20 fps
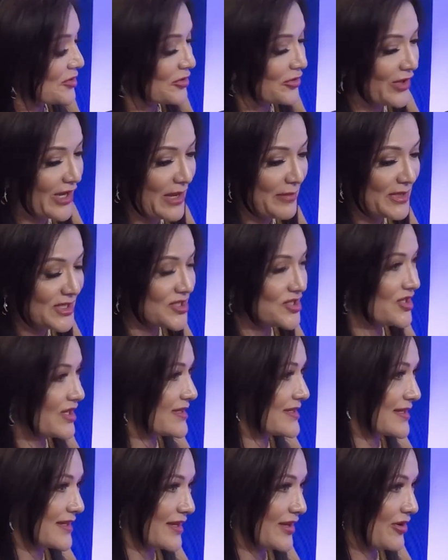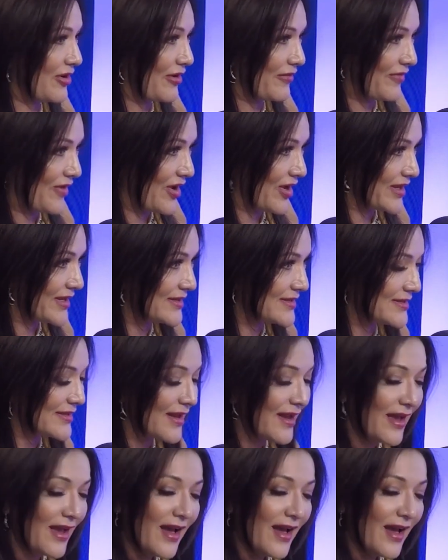Her name is Jessica Narvaez.